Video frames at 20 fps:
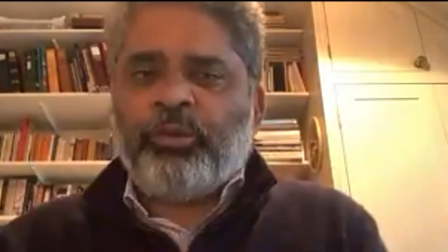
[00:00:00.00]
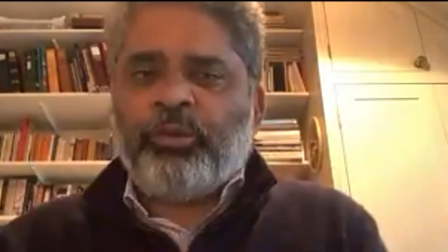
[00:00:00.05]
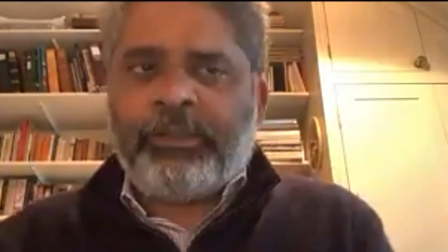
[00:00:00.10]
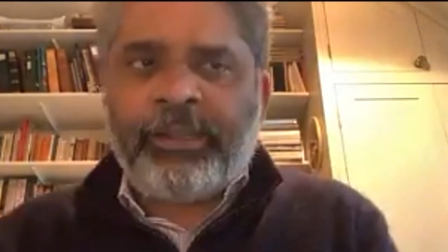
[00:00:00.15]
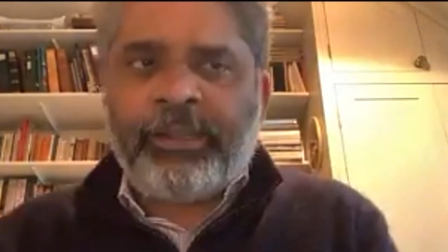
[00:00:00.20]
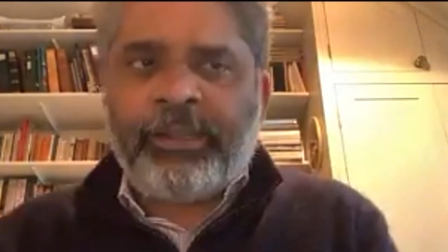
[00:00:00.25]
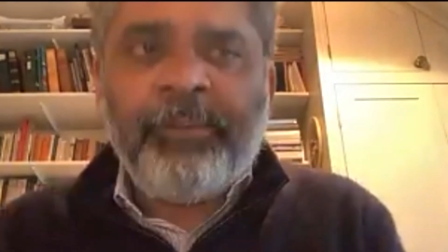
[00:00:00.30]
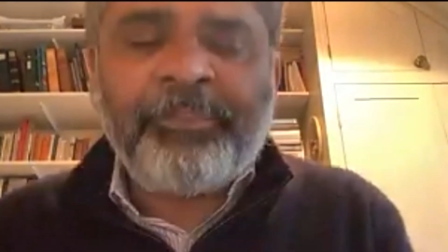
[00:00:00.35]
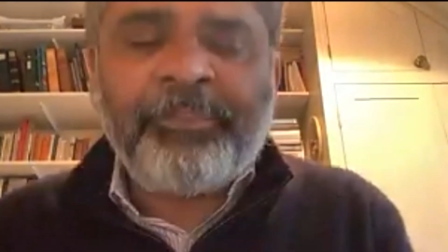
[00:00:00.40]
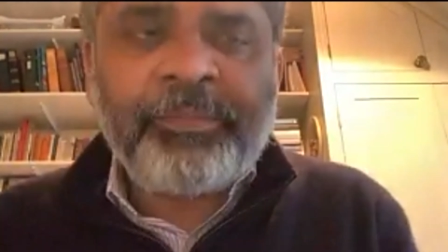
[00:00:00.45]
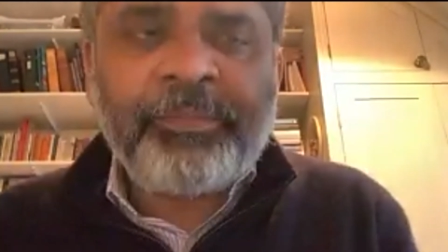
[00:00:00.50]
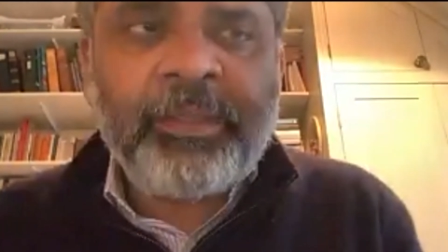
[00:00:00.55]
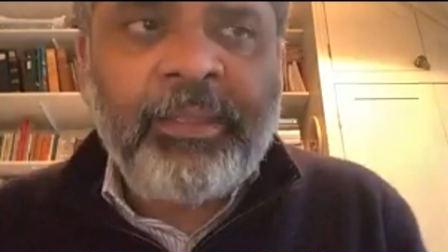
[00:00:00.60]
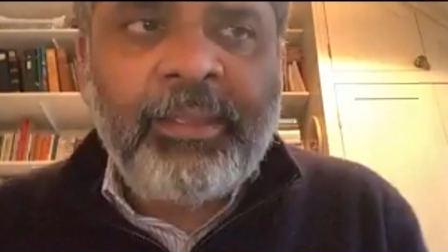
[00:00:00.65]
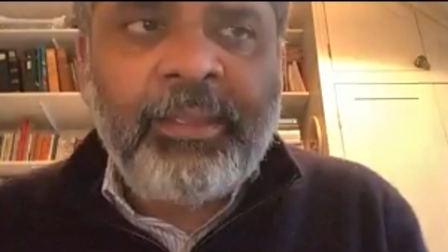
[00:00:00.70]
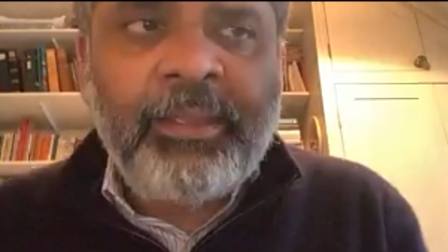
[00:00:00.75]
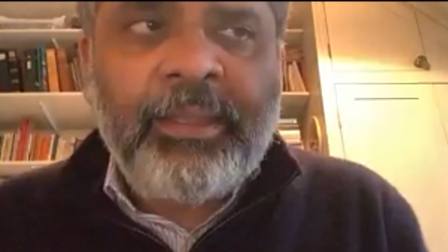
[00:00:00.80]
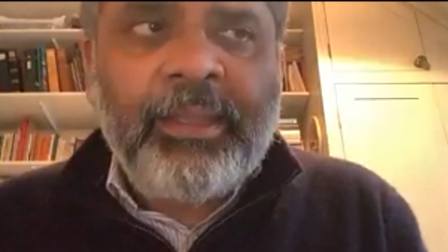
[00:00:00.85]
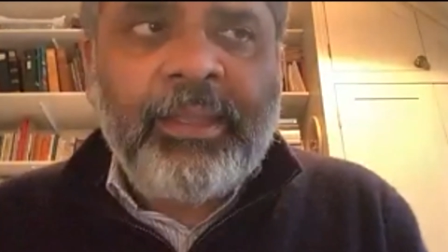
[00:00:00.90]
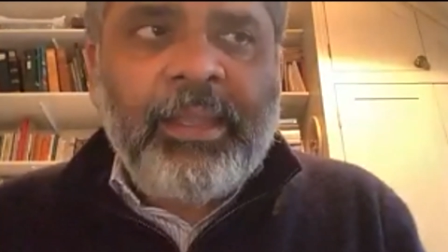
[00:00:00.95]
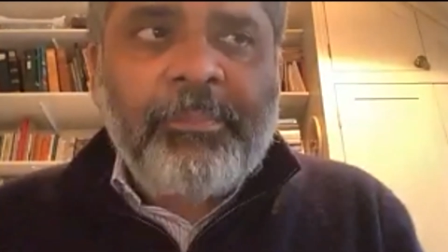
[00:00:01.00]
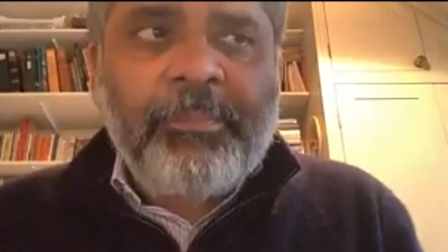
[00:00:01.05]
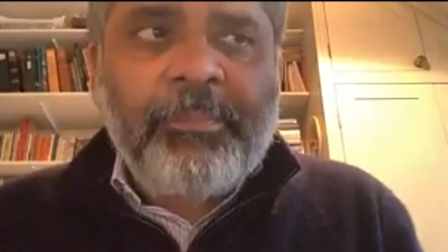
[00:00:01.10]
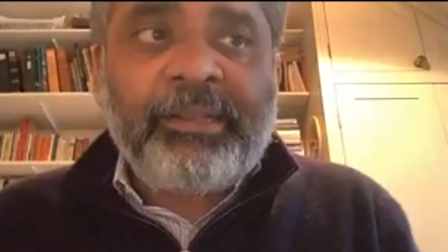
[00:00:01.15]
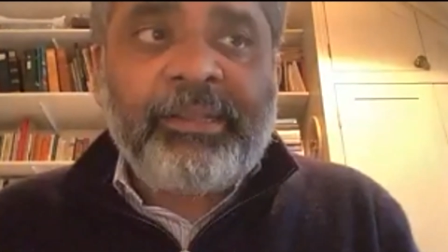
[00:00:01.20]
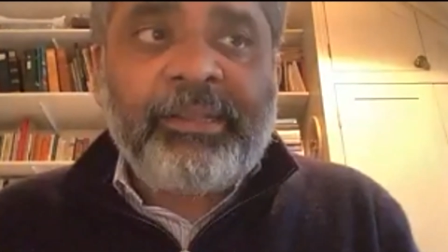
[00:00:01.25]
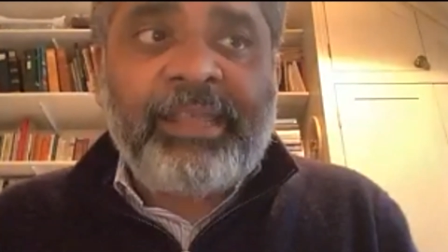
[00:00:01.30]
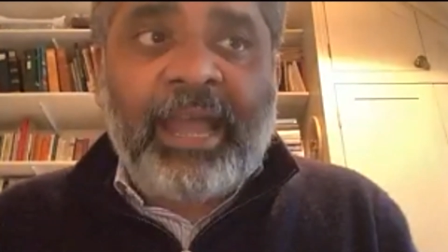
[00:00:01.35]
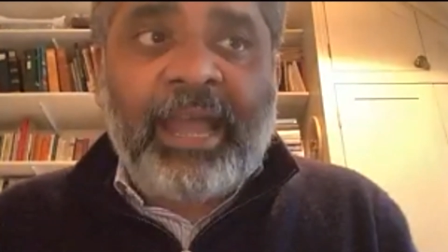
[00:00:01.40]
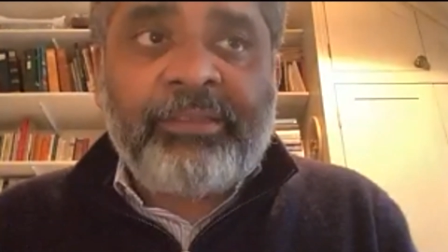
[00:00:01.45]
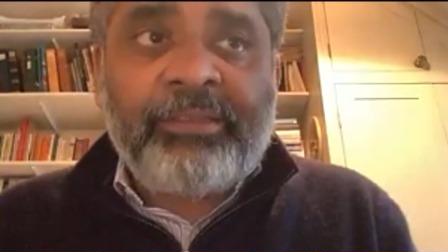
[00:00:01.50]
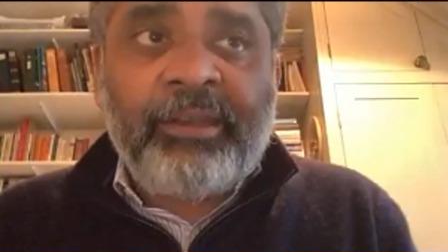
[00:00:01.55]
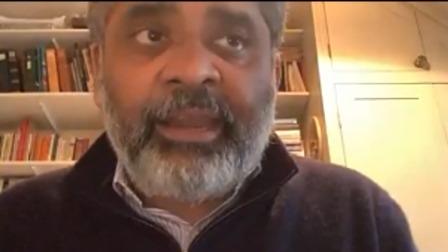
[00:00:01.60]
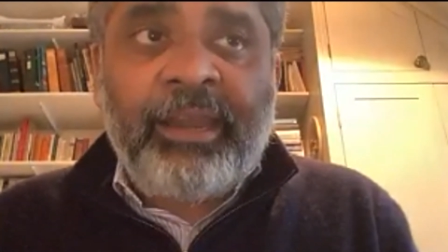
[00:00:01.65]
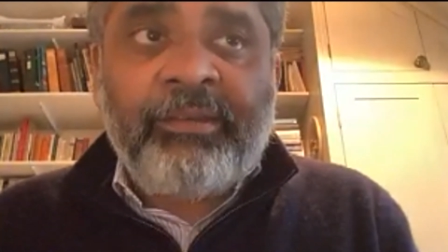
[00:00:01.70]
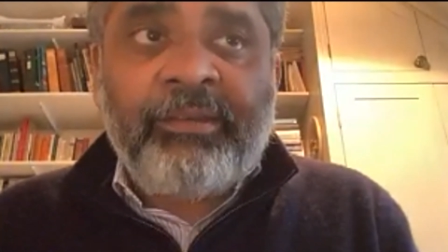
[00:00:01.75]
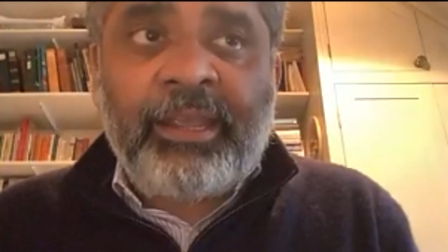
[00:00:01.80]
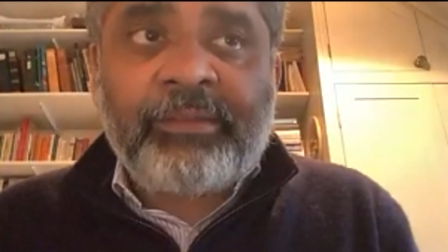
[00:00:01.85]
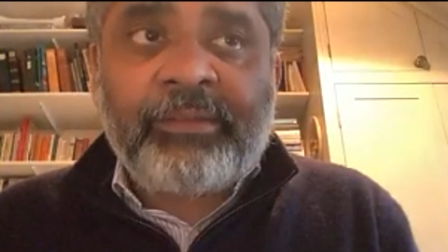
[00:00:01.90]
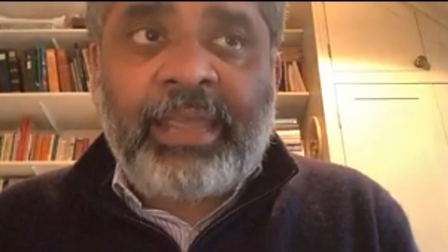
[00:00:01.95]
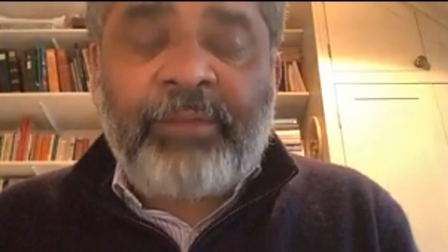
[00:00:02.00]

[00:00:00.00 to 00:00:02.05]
role there. But in the other areas, I